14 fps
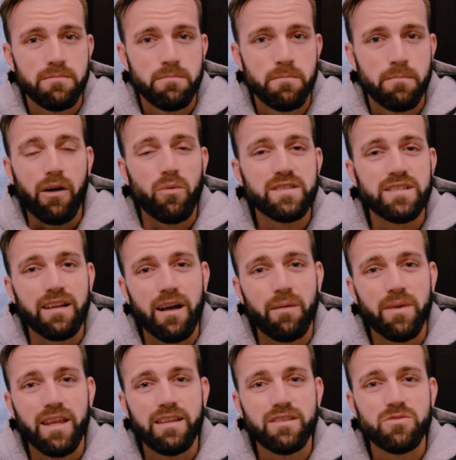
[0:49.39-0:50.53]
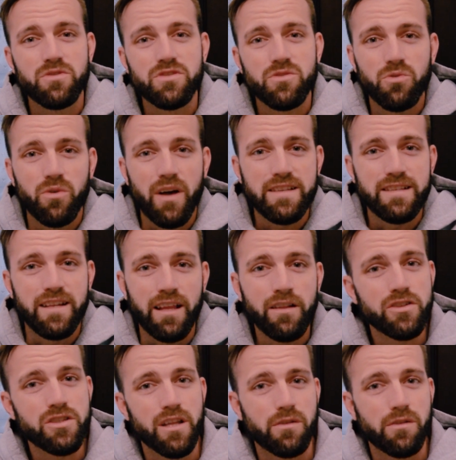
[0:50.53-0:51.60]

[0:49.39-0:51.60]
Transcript: Now, I wasn't coming into a school as an English